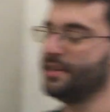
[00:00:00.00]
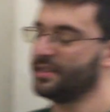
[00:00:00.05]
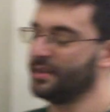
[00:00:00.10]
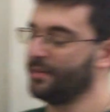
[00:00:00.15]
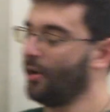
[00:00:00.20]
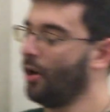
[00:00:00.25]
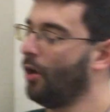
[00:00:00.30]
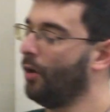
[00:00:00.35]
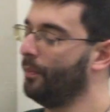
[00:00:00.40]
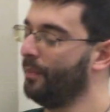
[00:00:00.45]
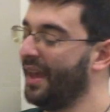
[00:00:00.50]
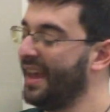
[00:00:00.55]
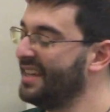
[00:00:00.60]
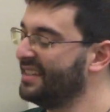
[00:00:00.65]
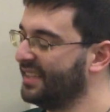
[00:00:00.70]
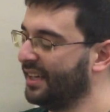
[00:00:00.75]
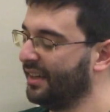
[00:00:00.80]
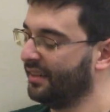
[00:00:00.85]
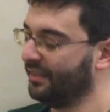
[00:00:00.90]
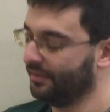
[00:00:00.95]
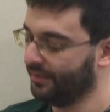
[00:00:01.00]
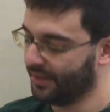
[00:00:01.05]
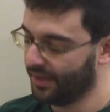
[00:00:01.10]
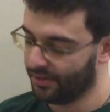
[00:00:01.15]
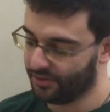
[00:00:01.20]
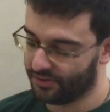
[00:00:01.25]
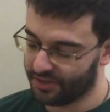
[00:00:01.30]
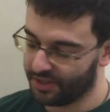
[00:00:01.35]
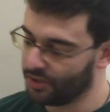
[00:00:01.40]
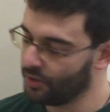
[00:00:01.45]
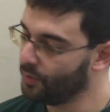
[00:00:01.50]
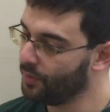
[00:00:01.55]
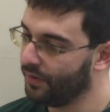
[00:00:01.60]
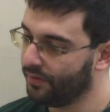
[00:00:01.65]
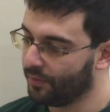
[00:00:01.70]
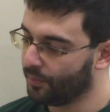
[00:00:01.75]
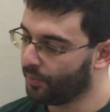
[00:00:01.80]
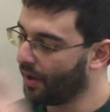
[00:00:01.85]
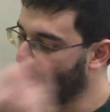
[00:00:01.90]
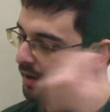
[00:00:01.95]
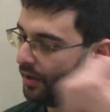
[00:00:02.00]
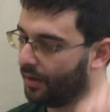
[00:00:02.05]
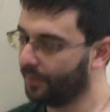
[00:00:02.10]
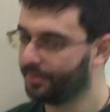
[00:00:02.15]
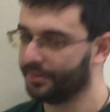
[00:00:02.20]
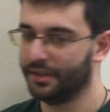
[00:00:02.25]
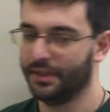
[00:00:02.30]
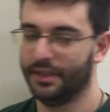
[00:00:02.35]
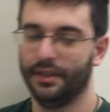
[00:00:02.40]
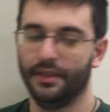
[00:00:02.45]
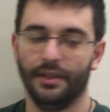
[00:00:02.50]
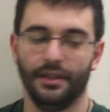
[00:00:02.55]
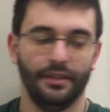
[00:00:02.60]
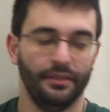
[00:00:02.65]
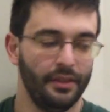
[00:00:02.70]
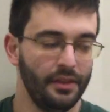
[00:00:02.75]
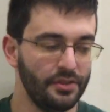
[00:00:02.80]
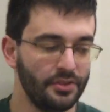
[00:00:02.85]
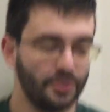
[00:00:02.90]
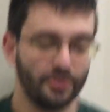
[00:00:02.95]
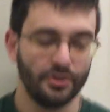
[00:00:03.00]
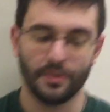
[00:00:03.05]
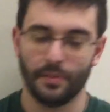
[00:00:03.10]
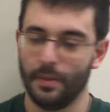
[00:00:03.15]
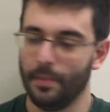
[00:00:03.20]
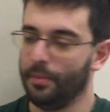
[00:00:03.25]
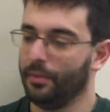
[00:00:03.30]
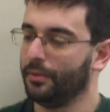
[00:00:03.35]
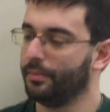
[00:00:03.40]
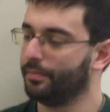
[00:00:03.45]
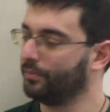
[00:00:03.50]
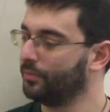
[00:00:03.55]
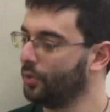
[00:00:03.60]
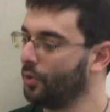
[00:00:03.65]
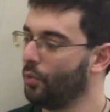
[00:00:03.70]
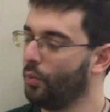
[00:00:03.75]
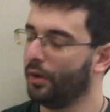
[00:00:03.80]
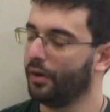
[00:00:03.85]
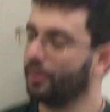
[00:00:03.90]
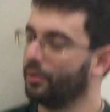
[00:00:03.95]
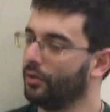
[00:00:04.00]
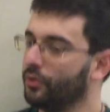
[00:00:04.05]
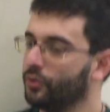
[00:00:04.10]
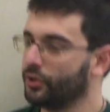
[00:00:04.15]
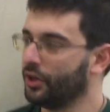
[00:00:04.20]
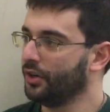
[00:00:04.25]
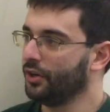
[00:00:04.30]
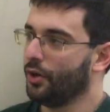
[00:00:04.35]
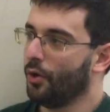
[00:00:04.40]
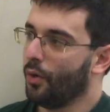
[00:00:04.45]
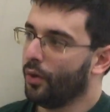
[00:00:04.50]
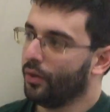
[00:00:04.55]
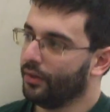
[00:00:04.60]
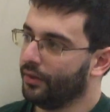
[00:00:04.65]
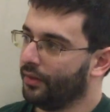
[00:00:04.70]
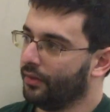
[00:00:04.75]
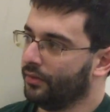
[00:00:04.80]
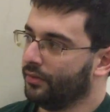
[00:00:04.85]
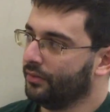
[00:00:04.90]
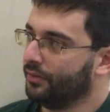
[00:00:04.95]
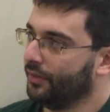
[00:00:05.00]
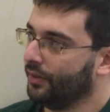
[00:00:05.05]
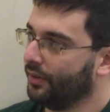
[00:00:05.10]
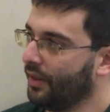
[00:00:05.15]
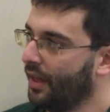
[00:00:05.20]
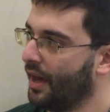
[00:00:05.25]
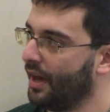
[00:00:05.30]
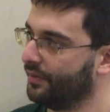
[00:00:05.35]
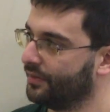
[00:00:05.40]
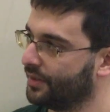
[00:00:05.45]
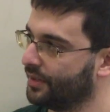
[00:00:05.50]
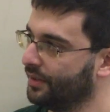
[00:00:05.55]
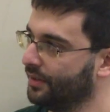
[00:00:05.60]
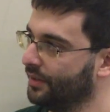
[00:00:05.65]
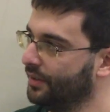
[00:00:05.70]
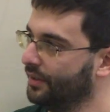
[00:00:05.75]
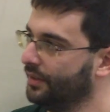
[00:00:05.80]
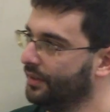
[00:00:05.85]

be some all amazing characters that you even brought up. These are just people who are trying to go on their lives.